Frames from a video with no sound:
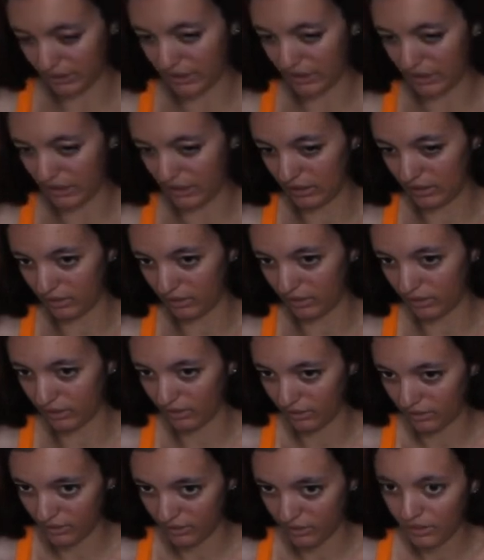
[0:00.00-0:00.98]
here
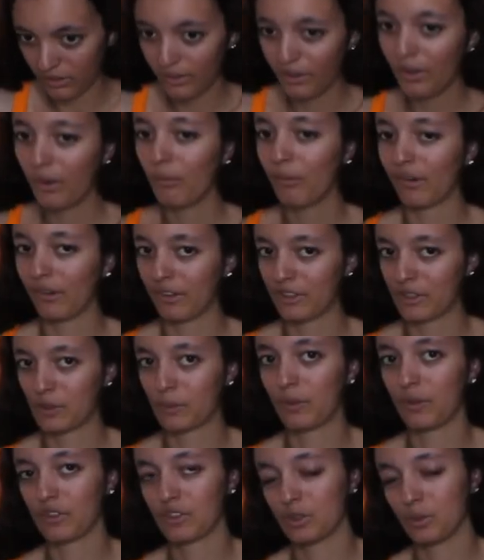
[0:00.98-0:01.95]
where it's
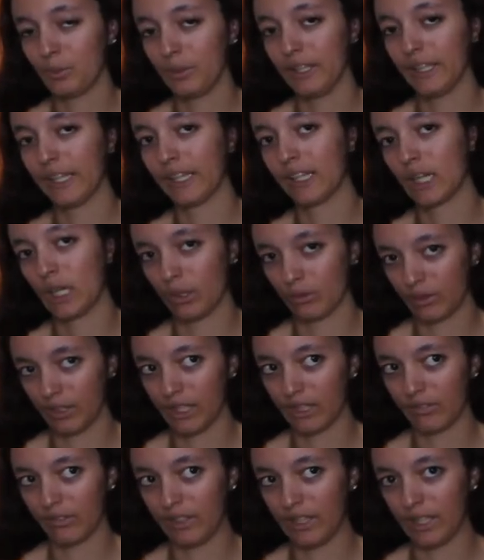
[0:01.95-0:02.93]
supposed to be like
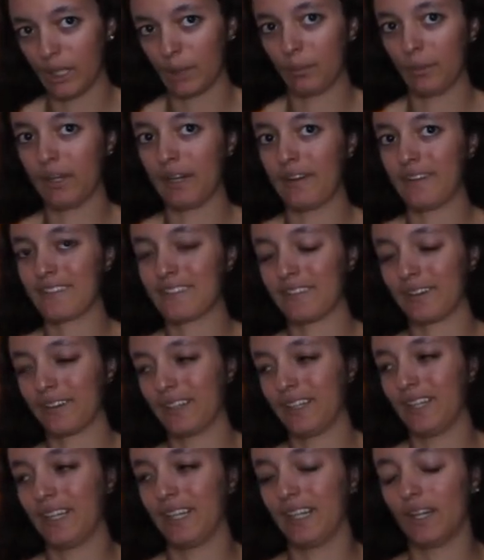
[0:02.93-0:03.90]
covering everything up and kind of
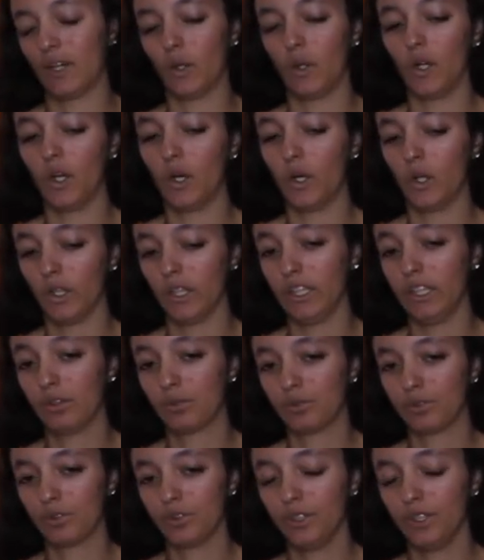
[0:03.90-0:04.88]
sucking it all, all in
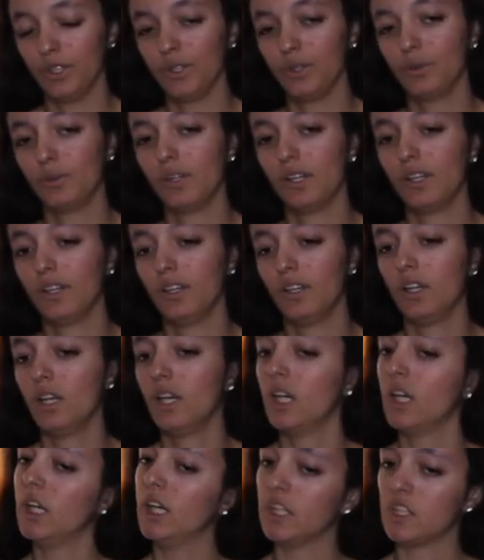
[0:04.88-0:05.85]
for you.
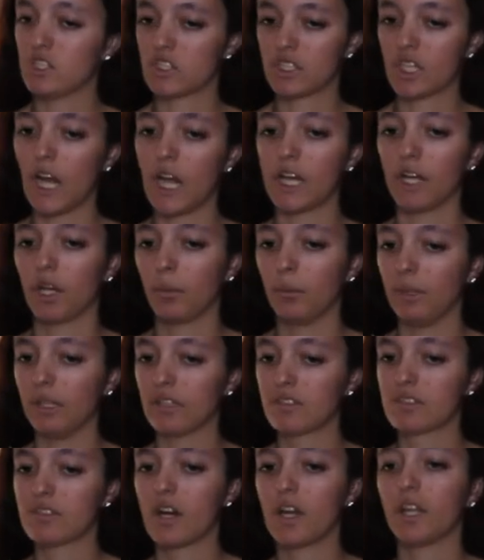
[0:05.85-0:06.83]
It's tight on me.
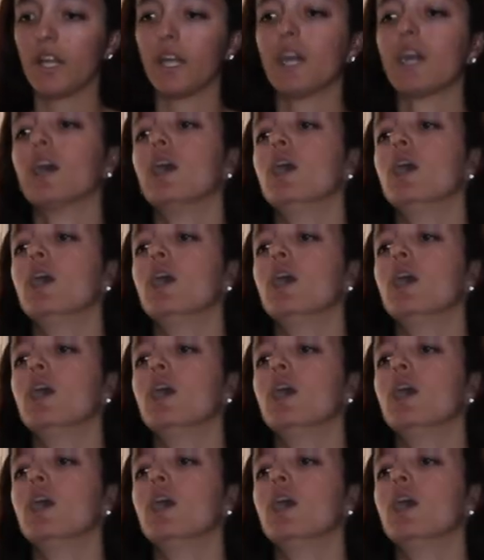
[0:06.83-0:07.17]
It's not like,